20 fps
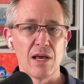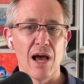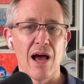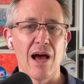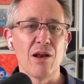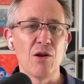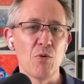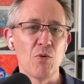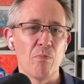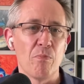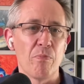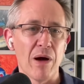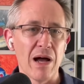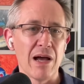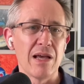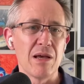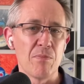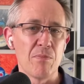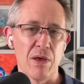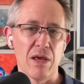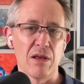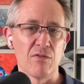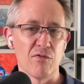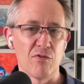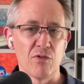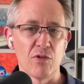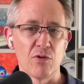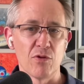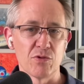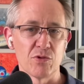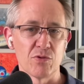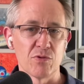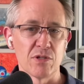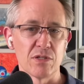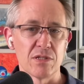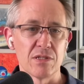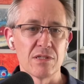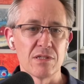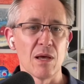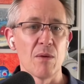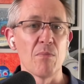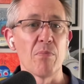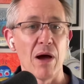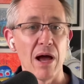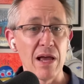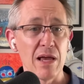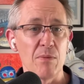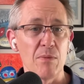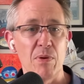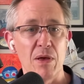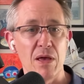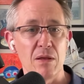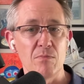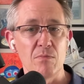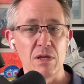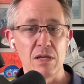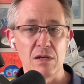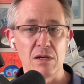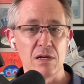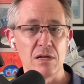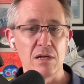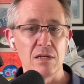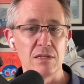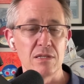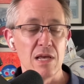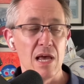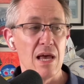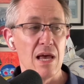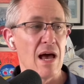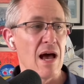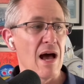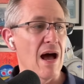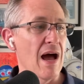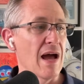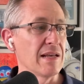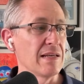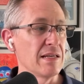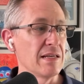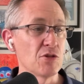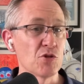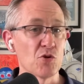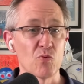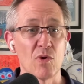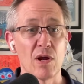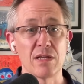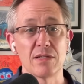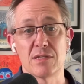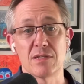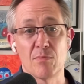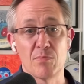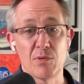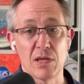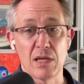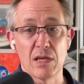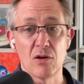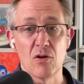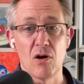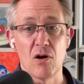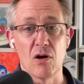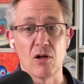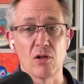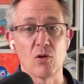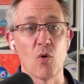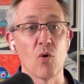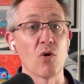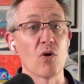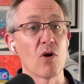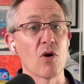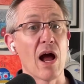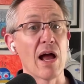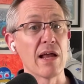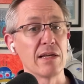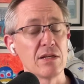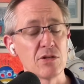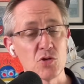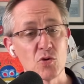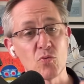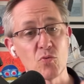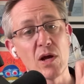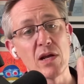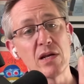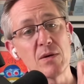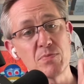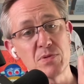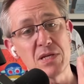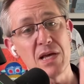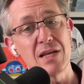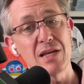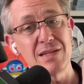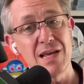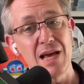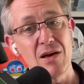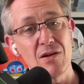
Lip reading: I don't buy a pen for those reasons. I buy a pen because I need to write something at all, or I need to write upside down